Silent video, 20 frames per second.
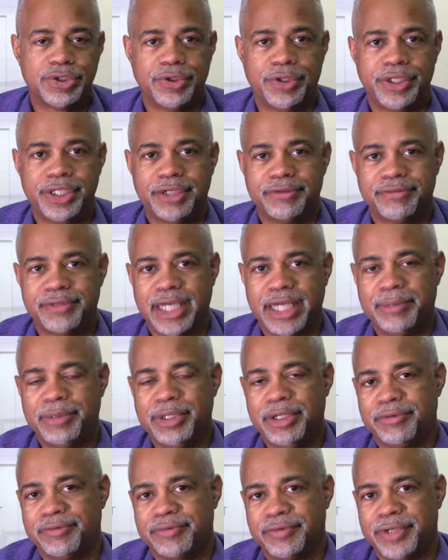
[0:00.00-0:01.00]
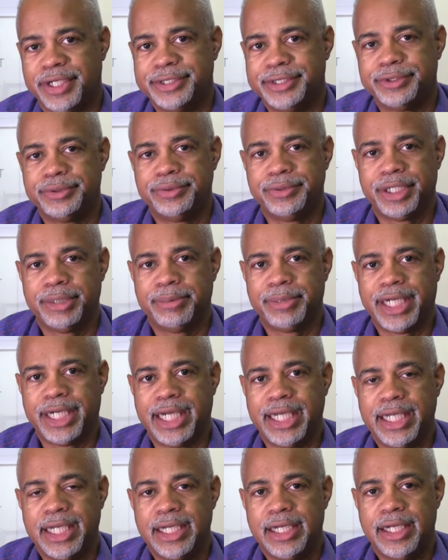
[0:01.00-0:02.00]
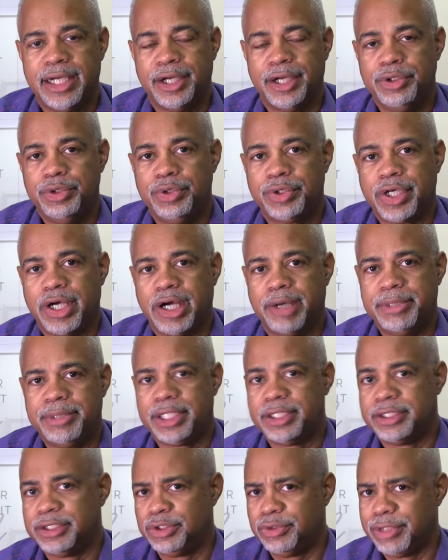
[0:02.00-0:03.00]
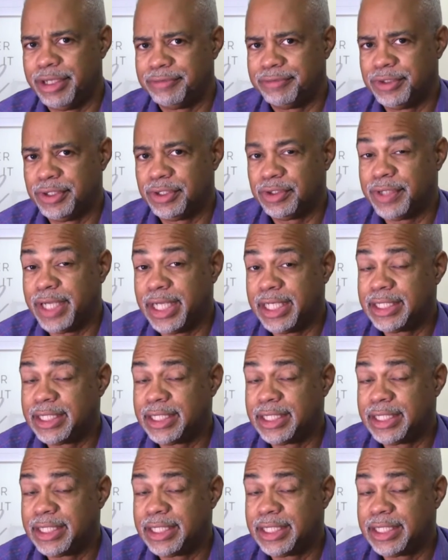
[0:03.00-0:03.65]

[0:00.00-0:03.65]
on your family or friends who want to buy a new car because you have good credit.